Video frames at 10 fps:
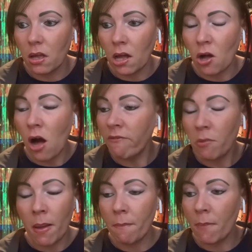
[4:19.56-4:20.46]
can't
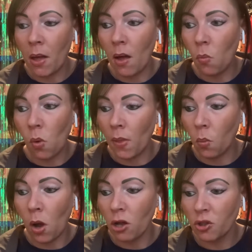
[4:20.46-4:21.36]
remember what I
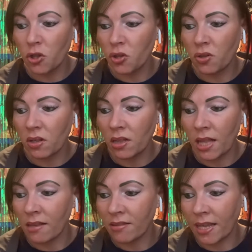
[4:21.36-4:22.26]
watched
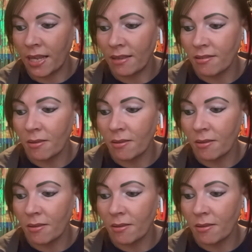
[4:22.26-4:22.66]
last night,